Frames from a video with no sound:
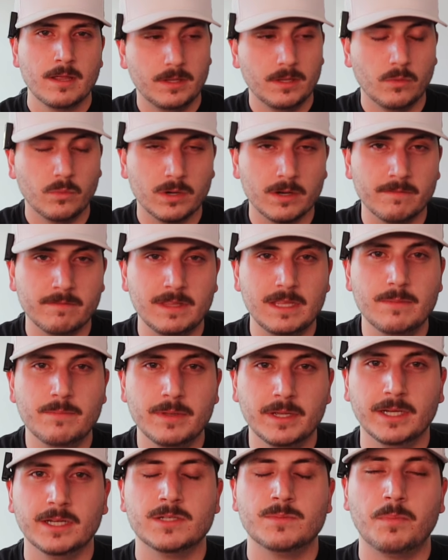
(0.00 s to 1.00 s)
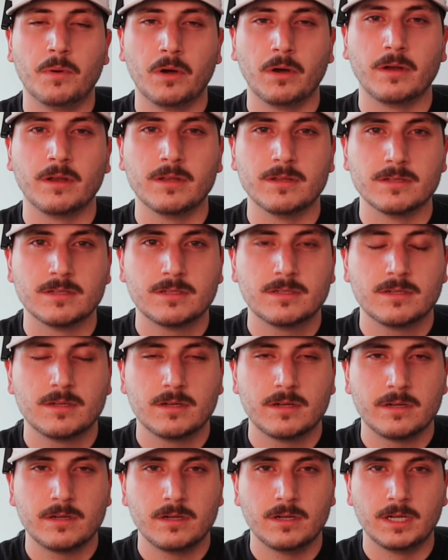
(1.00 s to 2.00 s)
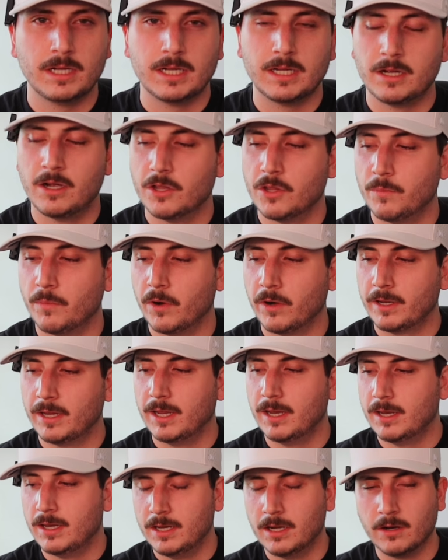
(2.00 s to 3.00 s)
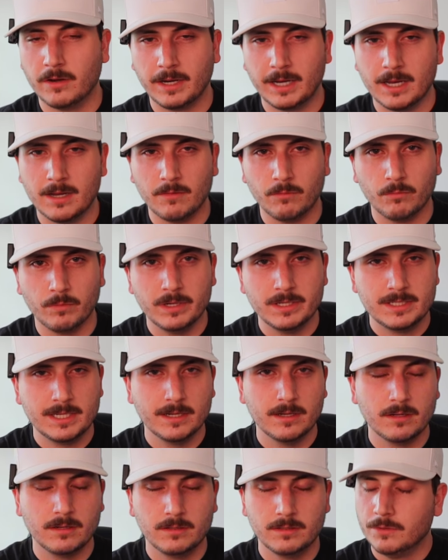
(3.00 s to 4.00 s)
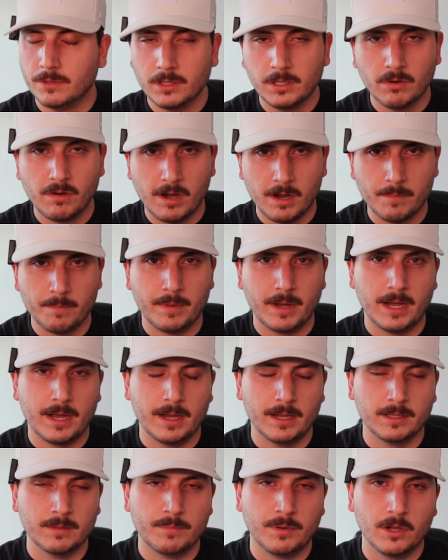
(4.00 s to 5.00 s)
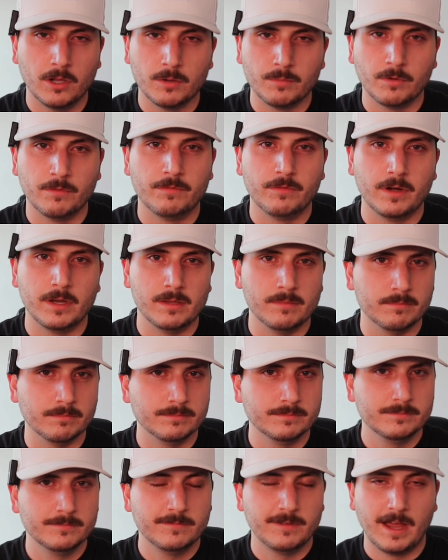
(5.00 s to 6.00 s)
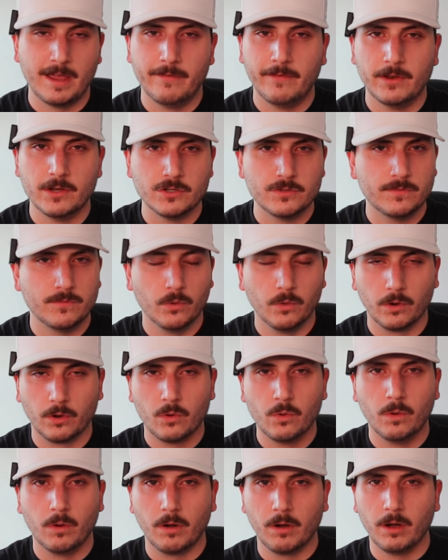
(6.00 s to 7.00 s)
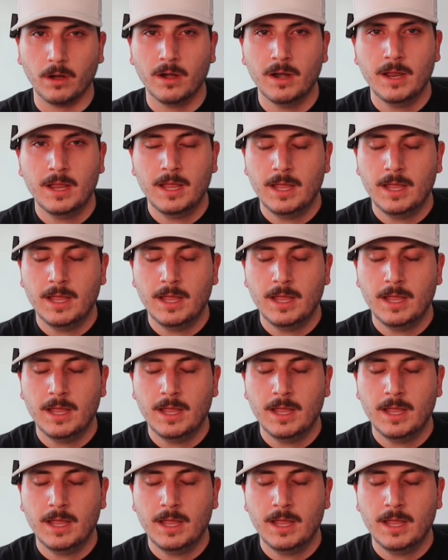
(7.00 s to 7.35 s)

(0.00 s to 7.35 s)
One of the biggest bargains on the market. Again, retail, you could go out and buy a polymer frame, 5-inch, 4.25.